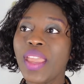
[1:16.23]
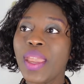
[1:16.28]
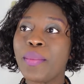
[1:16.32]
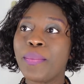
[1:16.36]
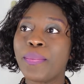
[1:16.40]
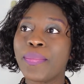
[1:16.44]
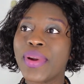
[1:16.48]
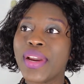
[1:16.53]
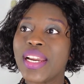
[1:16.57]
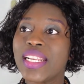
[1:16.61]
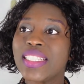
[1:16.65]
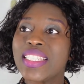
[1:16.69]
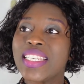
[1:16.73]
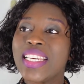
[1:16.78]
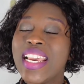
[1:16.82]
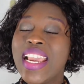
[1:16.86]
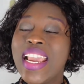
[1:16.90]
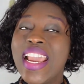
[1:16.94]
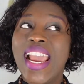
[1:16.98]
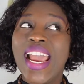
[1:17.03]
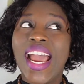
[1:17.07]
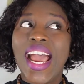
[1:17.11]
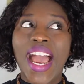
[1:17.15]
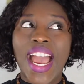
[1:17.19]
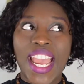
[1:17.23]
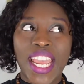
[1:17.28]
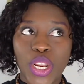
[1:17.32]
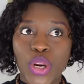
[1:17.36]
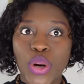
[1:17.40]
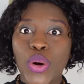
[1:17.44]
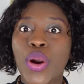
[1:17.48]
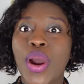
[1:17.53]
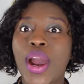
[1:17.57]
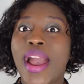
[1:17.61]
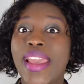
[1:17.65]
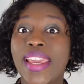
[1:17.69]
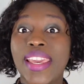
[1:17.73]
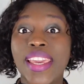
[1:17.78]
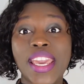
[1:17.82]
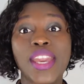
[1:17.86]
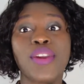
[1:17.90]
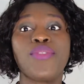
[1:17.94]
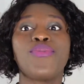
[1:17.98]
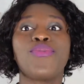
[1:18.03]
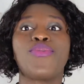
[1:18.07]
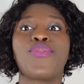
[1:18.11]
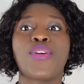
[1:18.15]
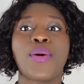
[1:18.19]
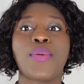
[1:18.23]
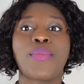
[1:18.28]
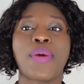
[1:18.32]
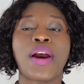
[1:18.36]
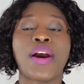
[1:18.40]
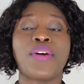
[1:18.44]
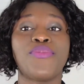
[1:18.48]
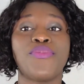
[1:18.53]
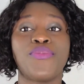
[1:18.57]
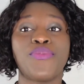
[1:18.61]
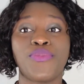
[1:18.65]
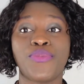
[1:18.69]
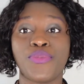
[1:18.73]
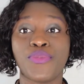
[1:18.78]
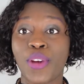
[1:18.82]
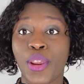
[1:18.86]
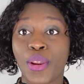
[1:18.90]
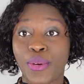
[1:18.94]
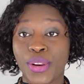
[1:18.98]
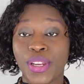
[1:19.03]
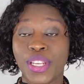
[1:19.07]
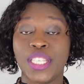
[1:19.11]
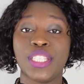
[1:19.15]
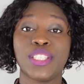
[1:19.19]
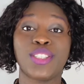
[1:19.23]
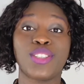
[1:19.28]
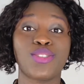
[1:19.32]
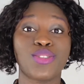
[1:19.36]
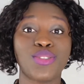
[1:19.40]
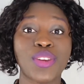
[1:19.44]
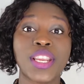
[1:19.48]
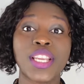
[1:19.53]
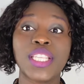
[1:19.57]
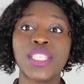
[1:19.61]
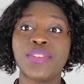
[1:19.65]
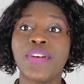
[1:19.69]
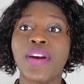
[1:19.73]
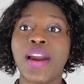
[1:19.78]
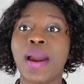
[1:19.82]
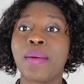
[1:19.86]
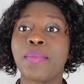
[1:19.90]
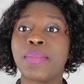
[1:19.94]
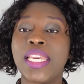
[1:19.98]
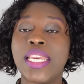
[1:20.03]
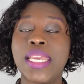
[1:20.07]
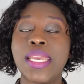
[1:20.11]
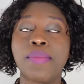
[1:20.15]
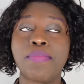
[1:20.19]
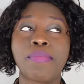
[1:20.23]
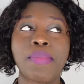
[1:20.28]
But I know I came from a very strict family.